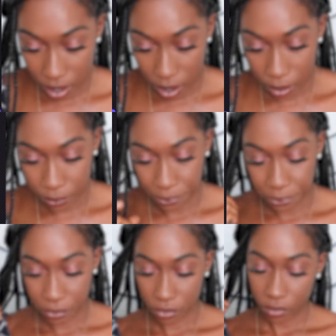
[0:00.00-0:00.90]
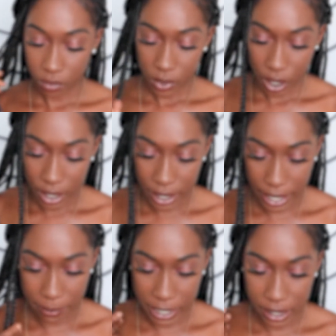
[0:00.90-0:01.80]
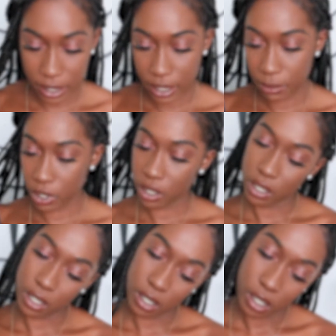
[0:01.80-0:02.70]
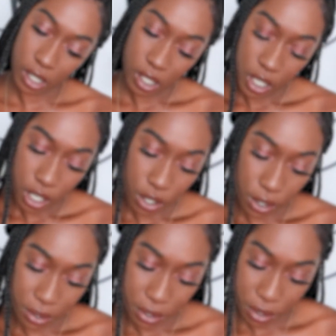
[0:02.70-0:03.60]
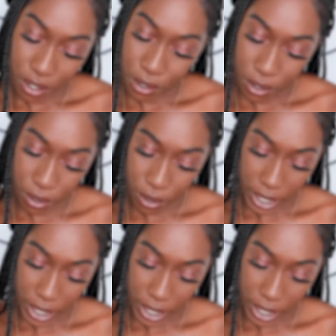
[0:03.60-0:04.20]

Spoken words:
so yeah, basically I'm just gonna go through